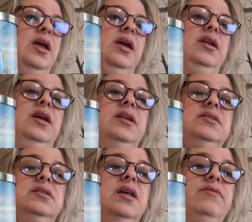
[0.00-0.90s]
and
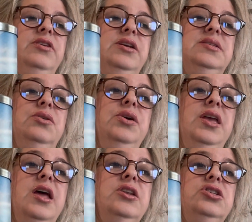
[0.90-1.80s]
it's lovely. So
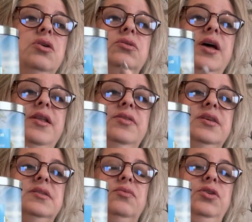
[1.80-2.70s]
again, don't let
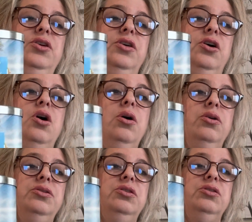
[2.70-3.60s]
the cold